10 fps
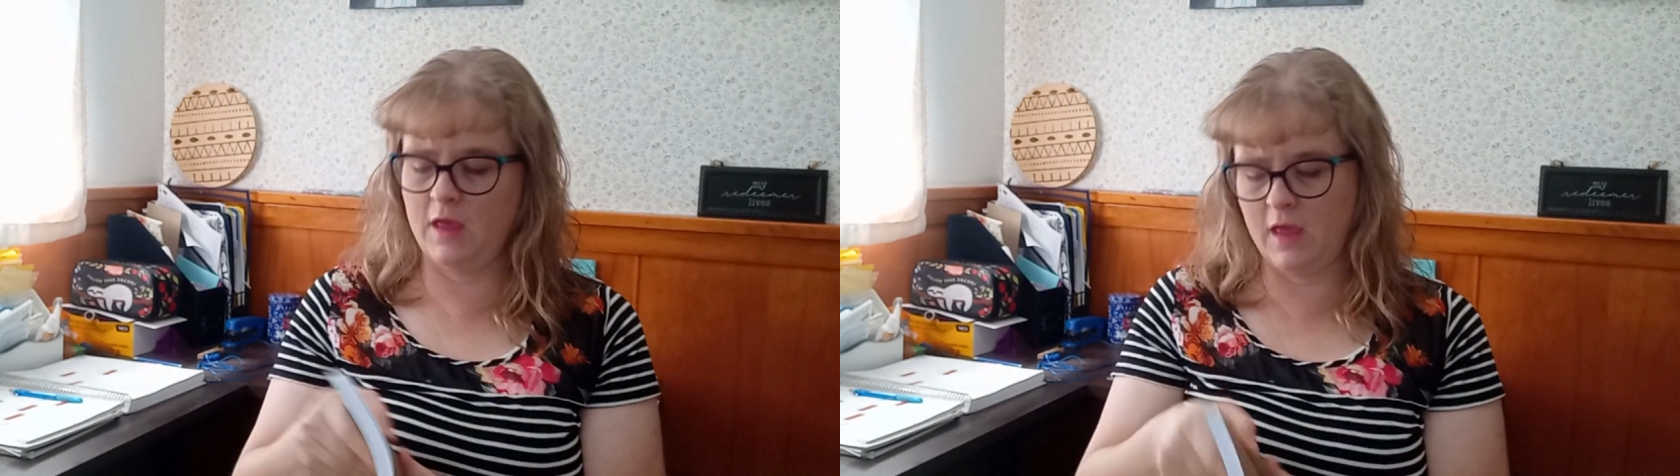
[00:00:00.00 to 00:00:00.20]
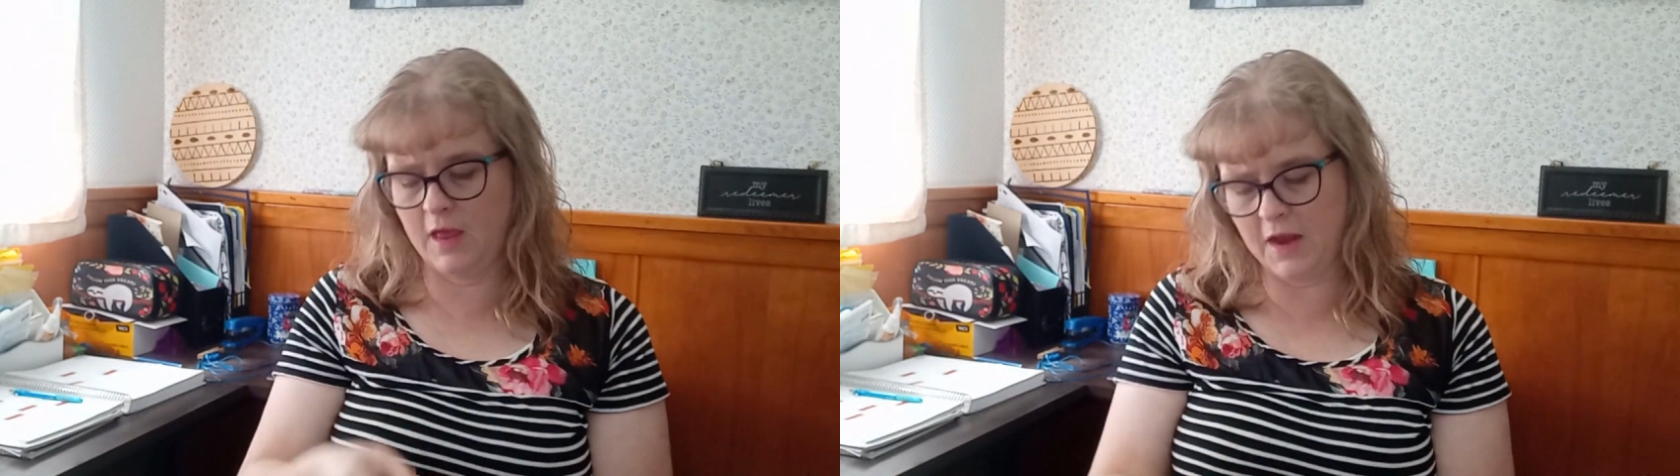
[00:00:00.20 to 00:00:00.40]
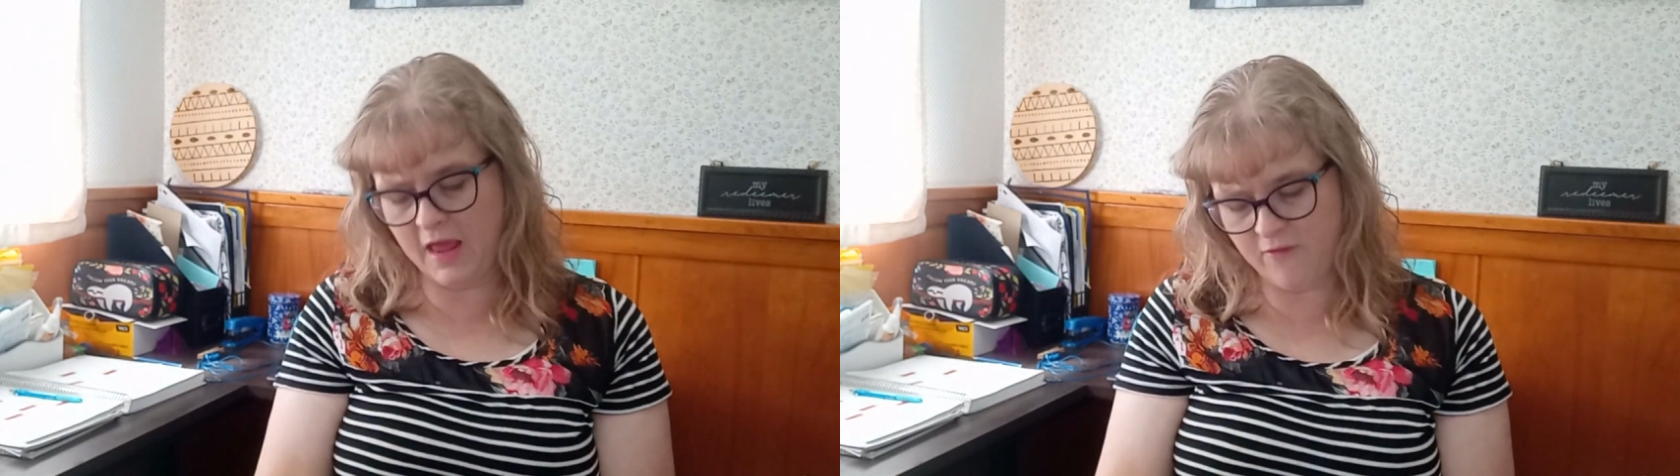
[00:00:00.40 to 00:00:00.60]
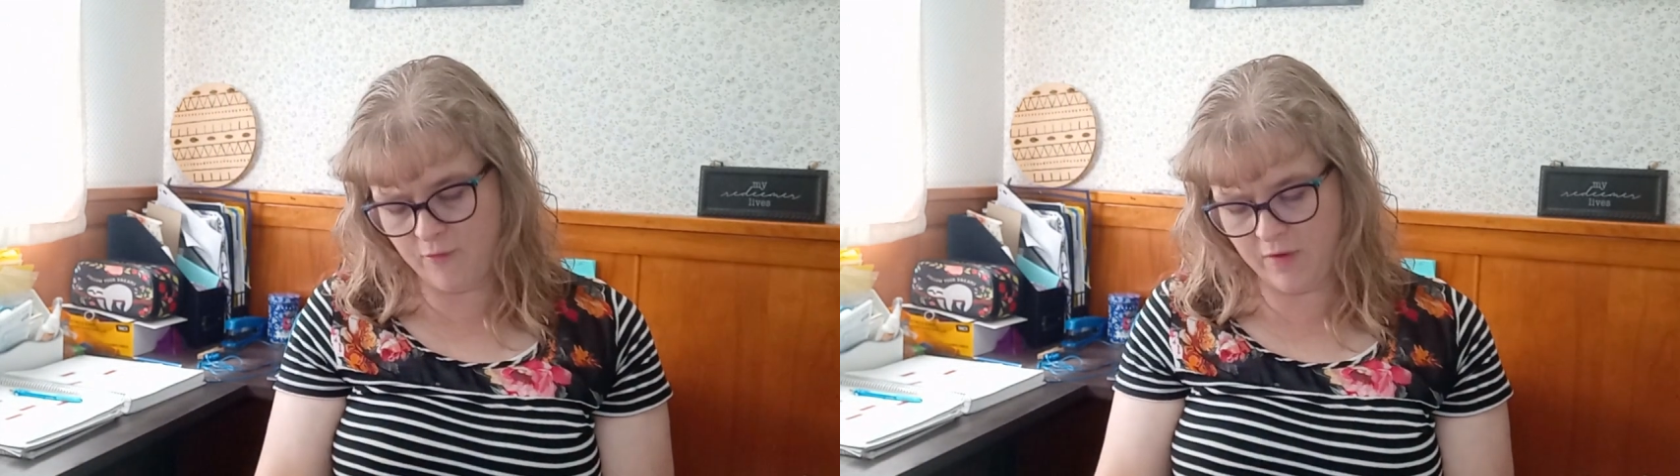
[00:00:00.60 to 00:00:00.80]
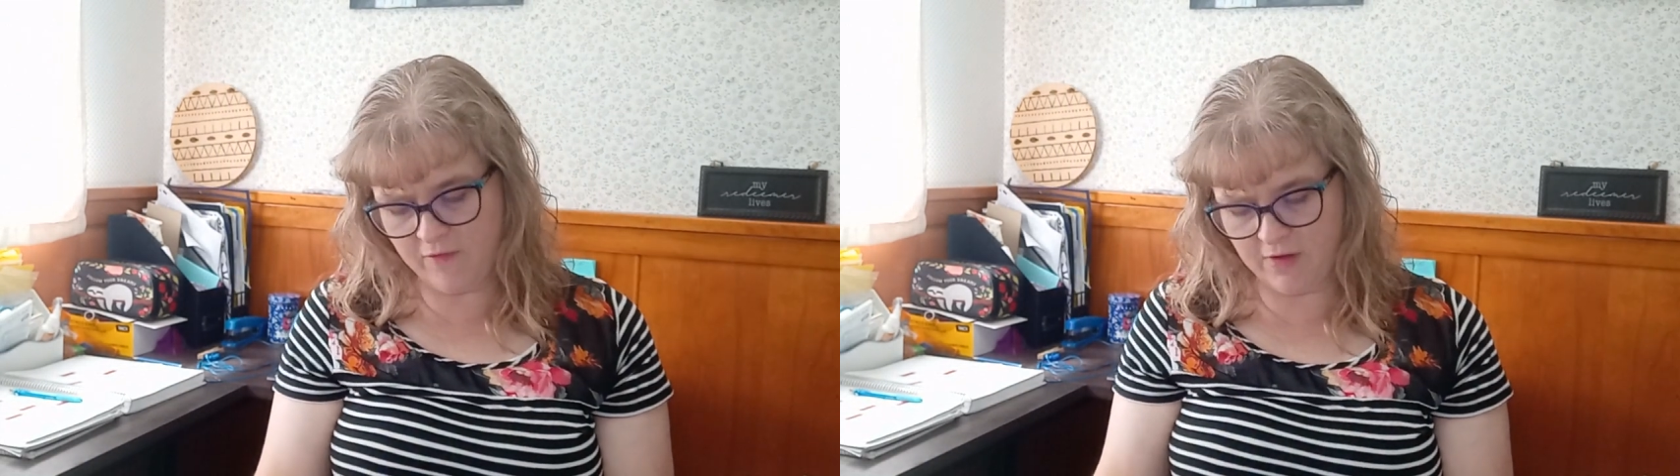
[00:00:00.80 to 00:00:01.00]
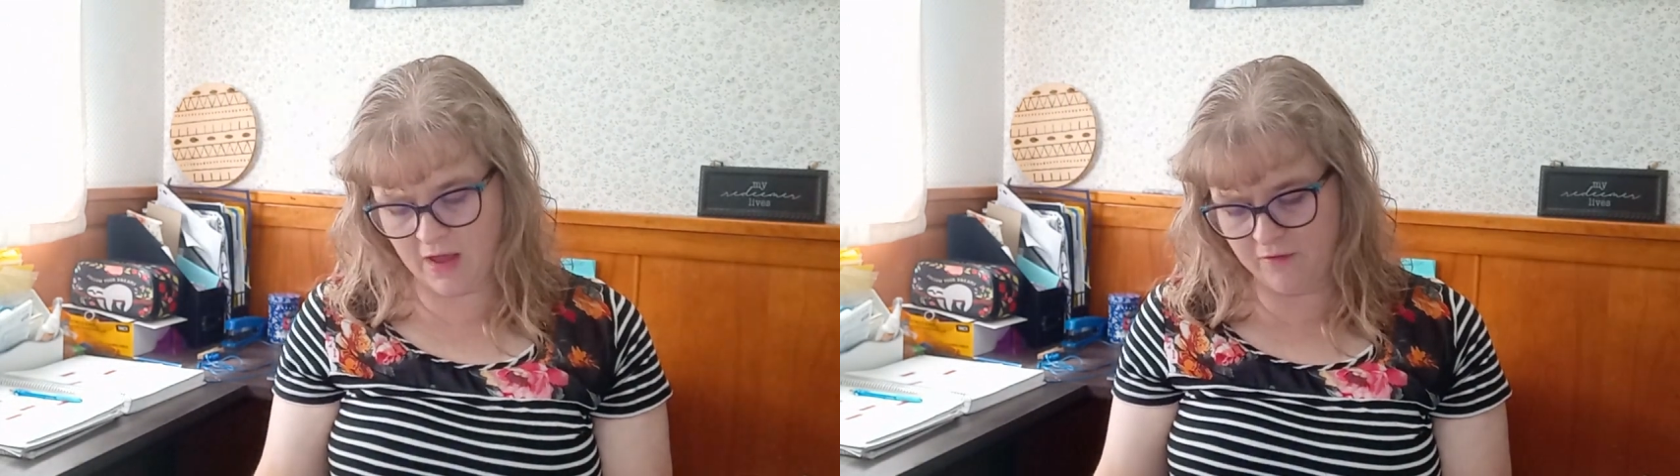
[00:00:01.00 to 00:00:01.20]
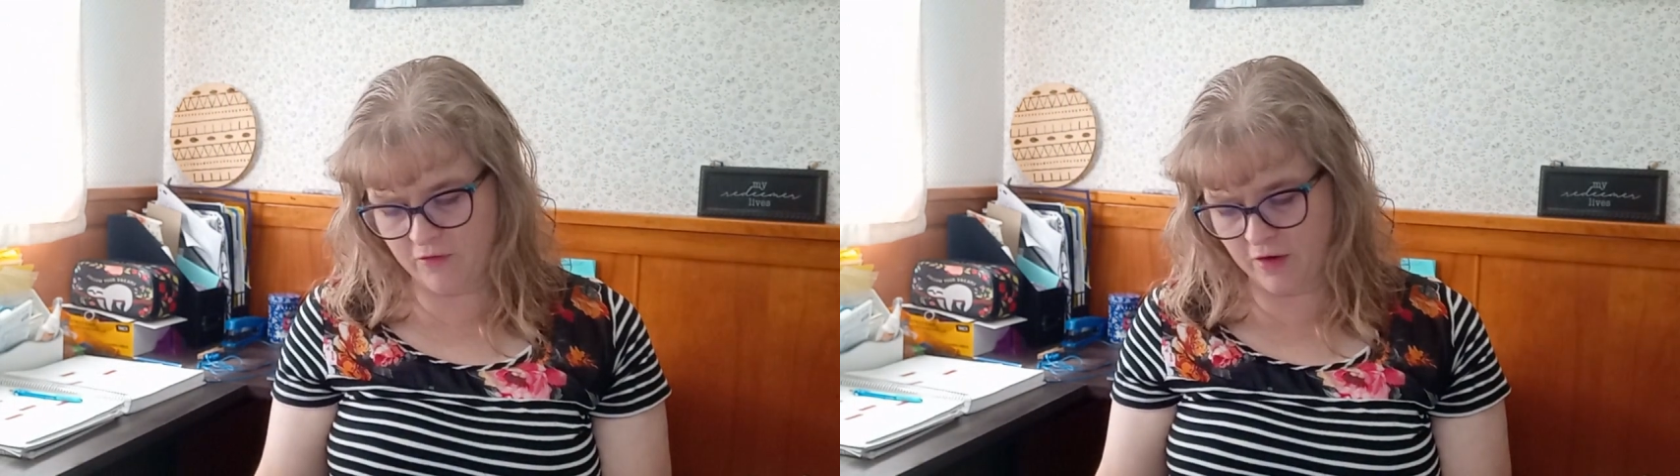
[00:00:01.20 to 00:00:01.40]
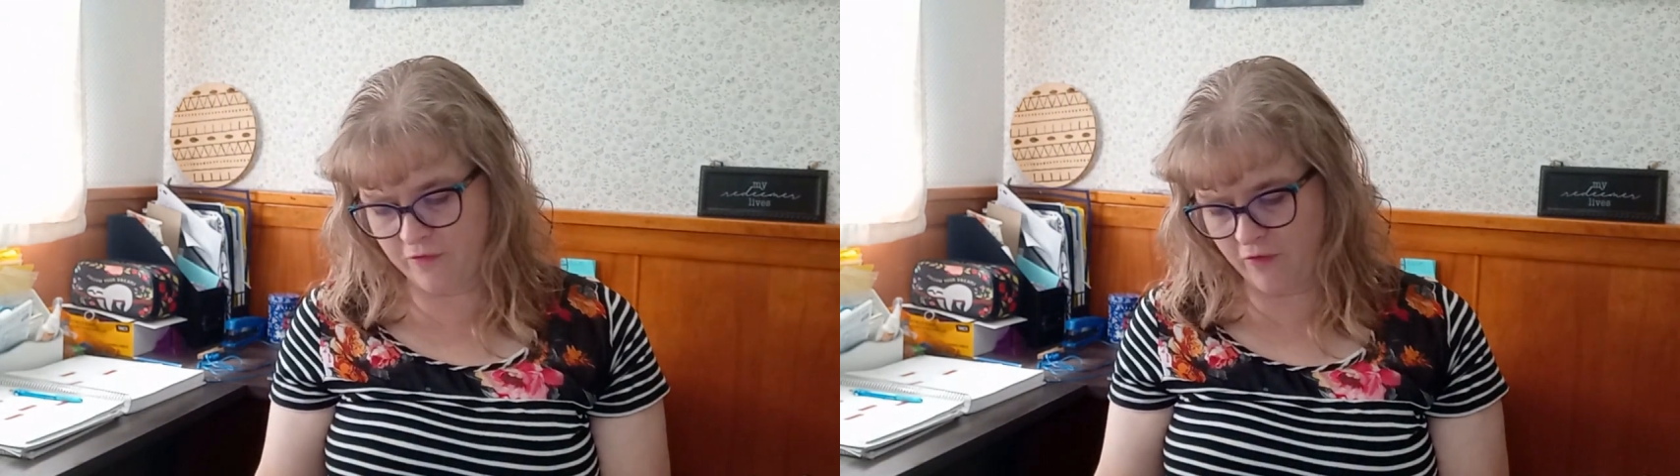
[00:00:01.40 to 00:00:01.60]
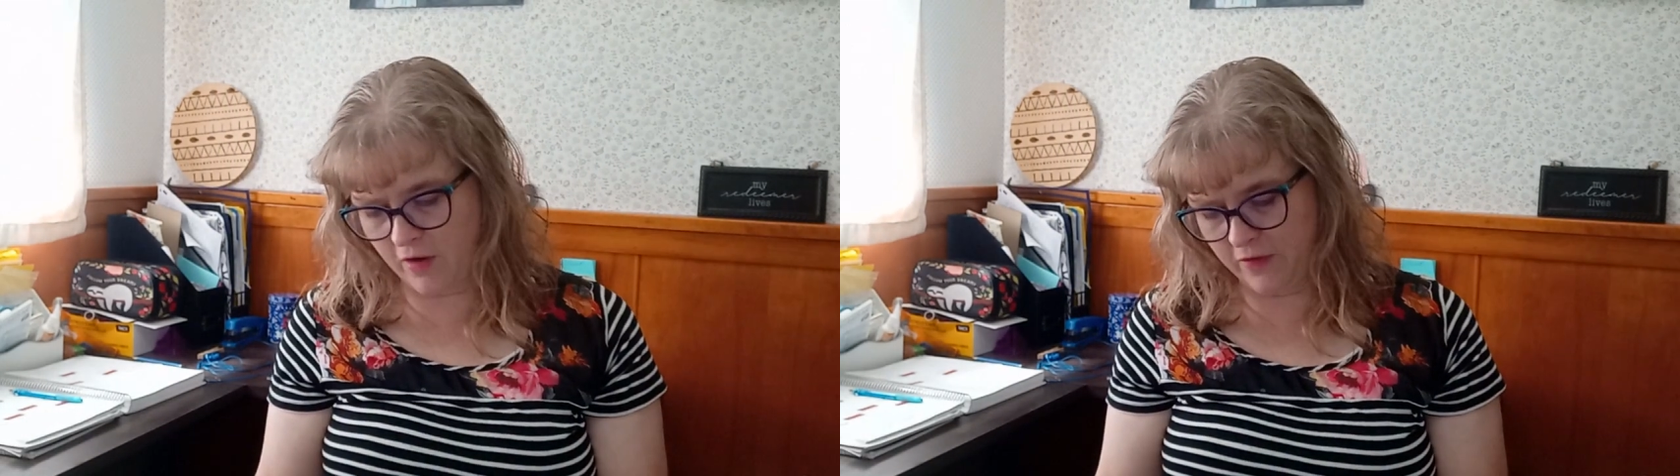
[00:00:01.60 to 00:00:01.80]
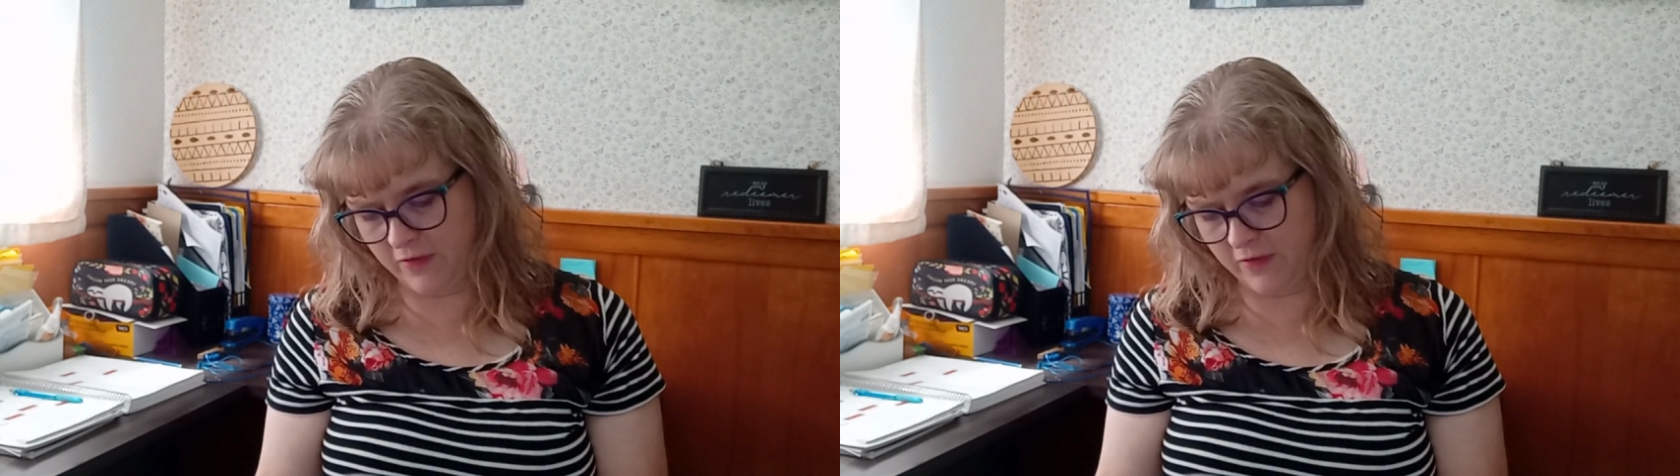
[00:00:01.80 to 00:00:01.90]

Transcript: And we haven't gotten very far